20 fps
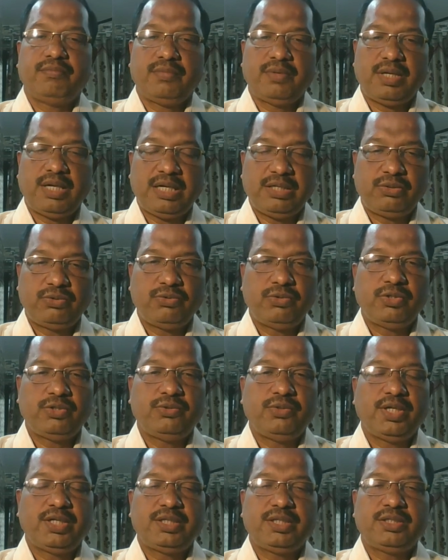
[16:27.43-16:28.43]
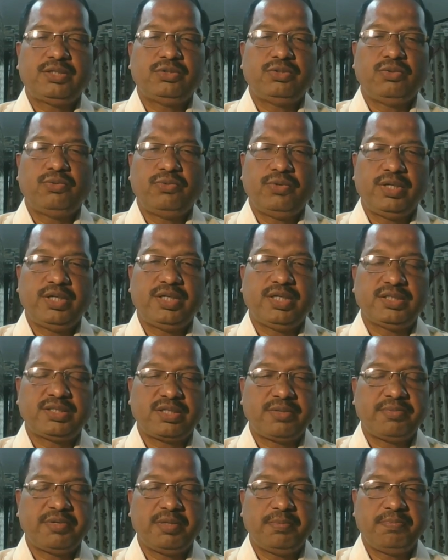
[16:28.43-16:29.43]
I told you that it is the only
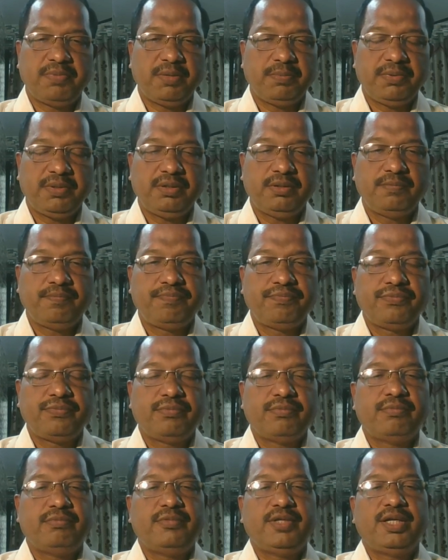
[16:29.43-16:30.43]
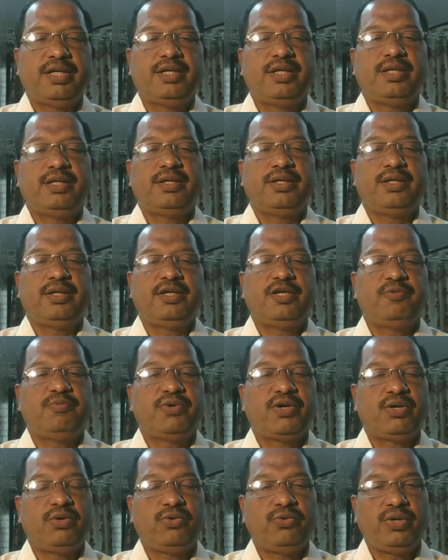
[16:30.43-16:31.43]
descriptive paper. Then if
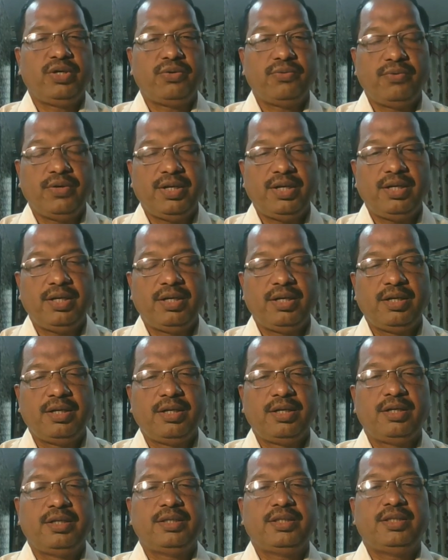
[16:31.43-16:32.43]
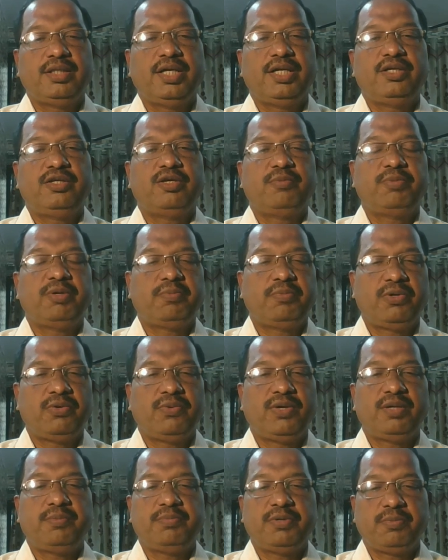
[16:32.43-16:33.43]
you are doing well, then your paper
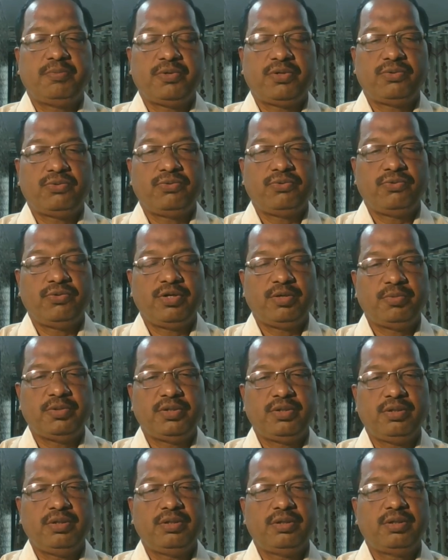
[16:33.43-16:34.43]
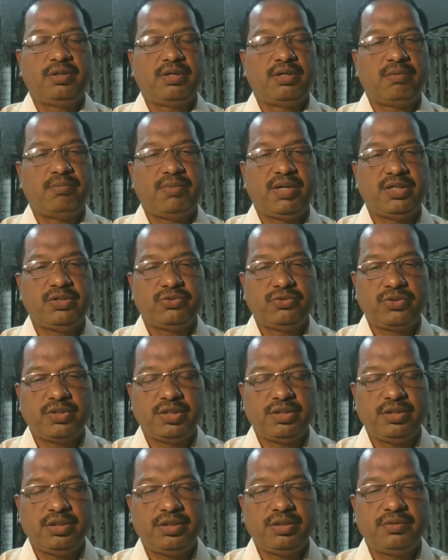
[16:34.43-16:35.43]
1, paper 2 will be the combined
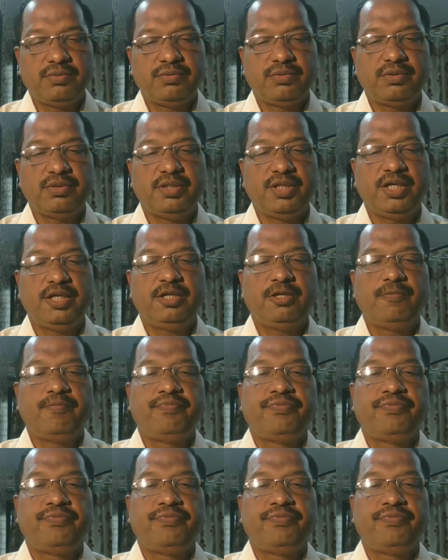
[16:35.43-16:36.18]
together. Then